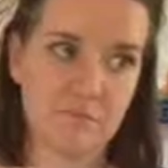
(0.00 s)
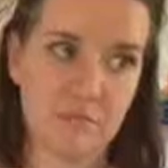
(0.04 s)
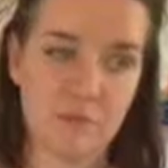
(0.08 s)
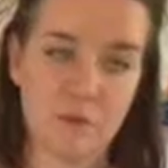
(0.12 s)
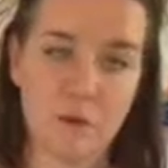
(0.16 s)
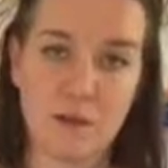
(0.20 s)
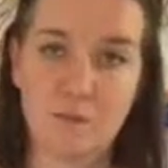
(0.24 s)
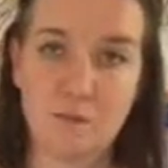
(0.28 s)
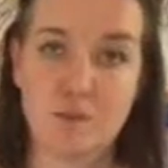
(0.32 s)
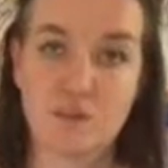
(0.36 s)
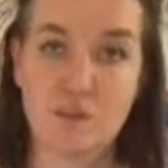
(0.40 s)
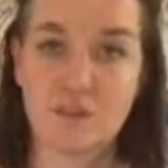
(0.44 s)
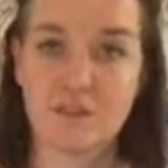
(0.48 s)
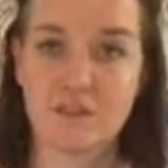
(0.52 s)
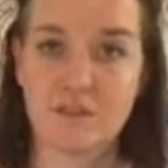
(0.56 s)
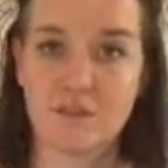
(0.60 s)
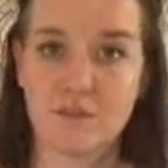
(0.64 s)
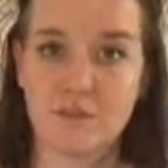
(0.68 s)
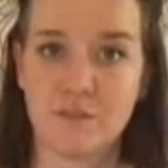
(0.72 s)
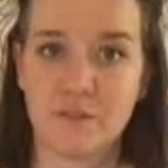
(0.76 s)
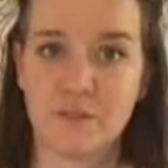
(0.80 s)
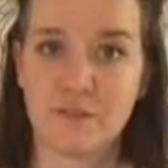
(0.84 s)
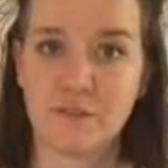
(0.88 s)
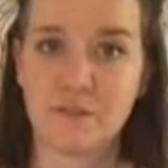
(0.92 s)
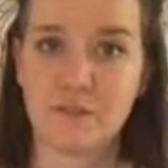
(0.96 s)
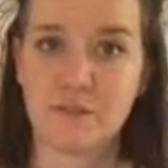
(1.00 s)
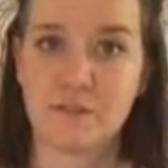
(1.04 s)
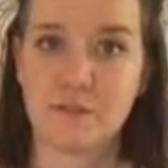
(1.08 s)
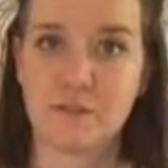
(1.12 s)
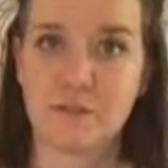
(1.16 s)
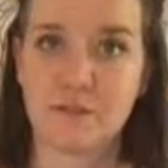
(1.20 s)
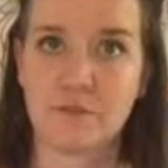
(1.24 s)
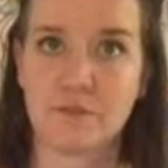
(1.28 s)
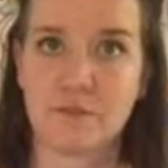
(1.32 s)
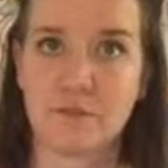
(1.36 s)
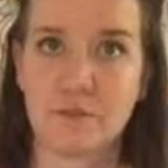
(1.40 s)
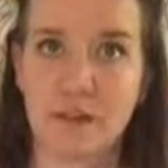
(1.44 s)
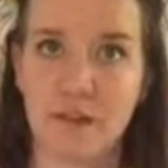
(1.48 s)
way more cost effective.
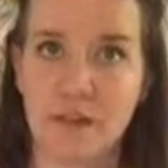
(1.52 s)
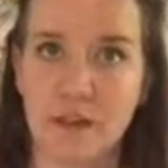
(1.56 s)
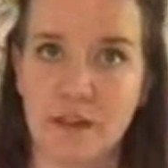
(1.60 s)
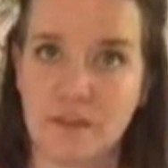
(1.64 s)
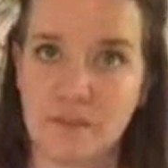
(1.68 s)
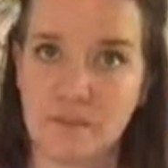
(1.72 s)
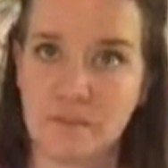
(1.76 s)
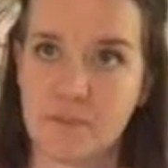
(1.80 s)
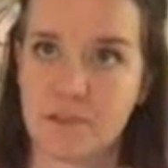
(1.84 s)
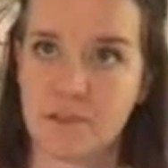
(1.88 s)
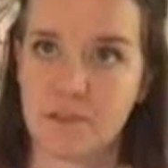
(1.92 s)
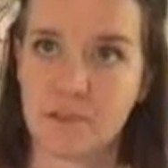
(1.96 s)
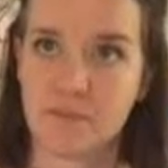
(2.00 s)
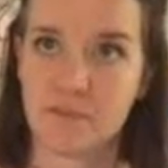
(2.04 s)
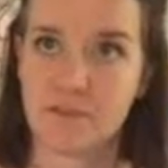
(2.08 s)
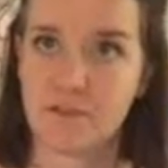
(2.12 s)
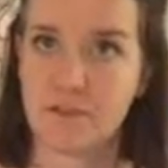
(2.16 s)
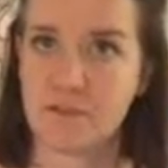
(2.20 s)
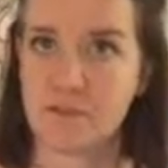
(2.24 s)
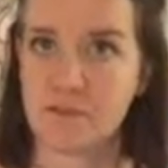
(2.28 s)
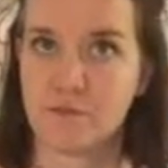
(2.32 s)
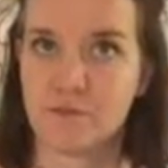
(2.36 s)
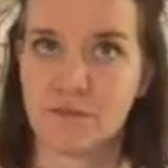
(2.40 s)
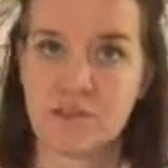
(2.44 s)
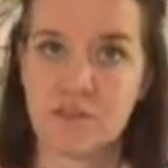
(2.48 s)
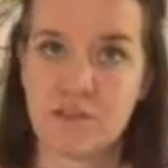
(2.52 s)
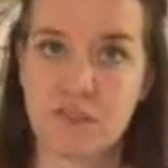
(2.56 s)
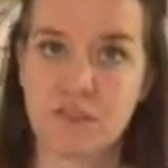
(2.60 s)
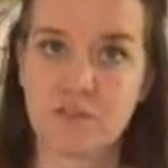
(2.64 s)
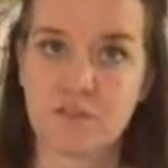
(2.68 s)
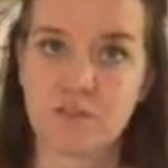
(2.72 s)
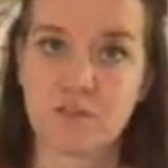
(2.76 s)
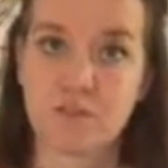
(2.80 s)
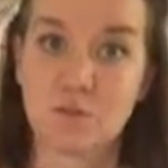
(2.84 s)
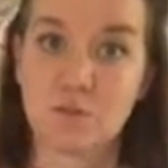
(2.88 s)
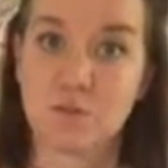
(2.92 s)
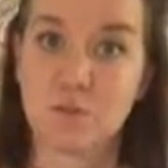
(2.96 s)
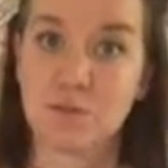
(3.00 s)
If it takes
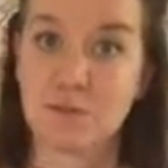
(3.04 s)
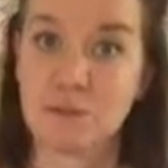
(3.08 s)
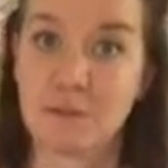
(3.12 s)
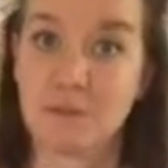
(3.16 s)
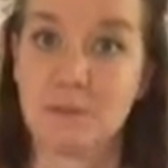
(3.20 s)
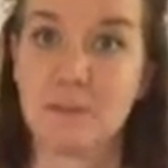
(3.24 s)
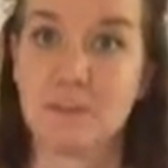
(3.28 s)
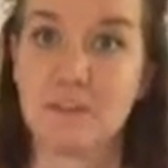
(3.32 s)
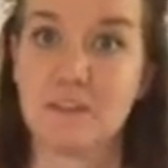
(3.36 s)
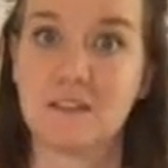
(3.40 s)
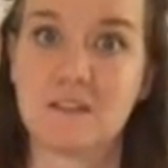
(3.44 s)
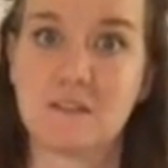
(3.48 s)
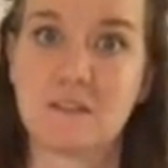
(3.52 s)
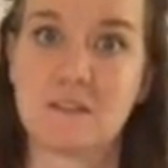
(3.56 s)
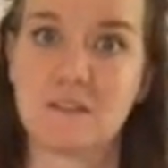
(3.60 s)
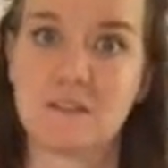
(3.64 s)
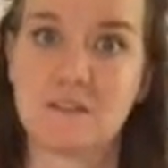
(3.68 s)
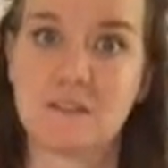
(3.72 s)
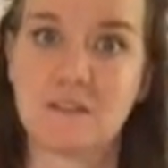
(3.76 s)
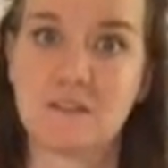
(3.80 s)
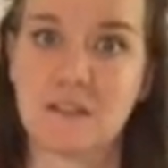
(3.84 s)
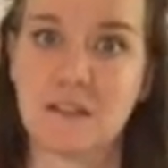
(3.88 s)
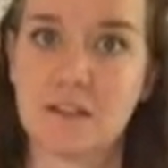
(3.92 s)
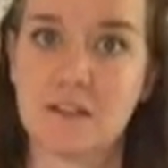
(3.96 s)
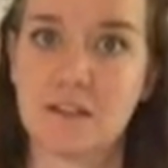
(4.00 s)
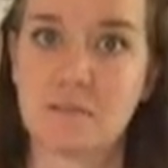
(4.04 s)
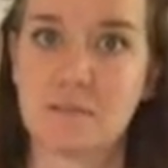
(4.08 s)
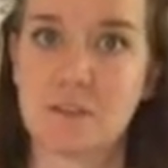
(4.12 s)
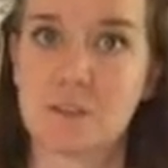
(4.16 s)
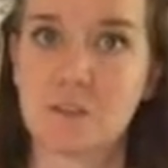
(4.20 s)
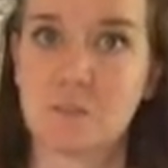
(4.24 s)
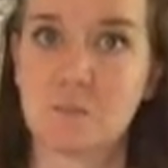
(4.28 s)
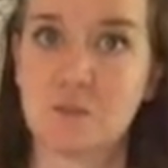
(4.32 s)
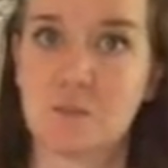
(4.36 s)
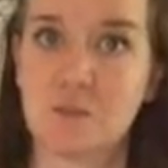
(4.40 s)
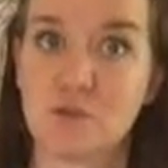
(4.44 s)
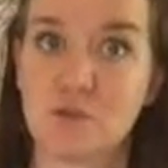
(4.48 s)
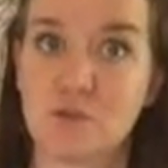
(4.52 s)
2 or 3 minutes, it's
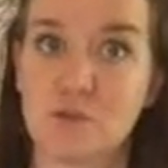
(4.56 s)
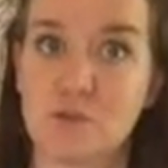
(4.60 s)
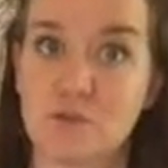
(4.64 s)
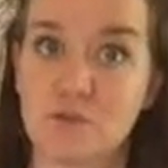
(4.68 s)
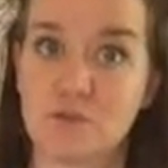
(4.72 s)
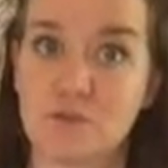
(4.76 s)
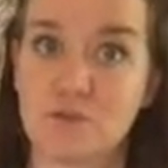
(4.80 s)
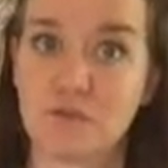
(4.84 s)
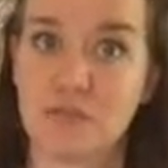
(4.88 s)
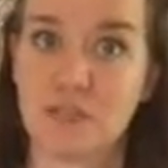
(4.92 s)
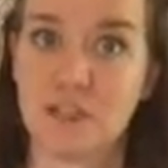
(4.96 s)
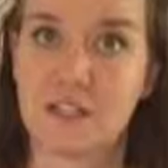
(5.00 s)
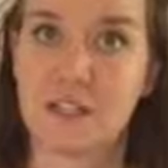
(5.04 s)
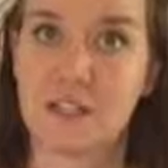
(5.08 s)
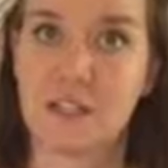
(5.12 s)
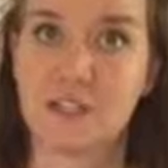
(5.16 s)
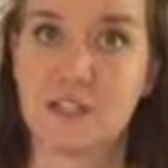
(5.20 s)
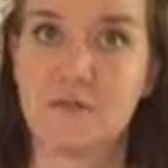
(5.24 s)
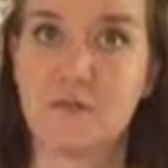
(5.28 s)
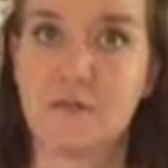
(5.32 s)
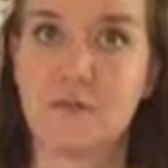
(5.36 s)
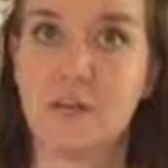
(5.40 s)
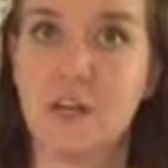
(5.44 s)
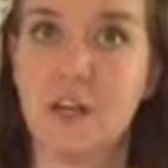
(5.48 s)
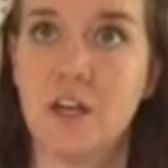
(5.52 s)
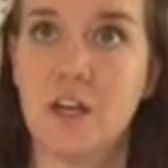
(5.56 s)
much more cost effective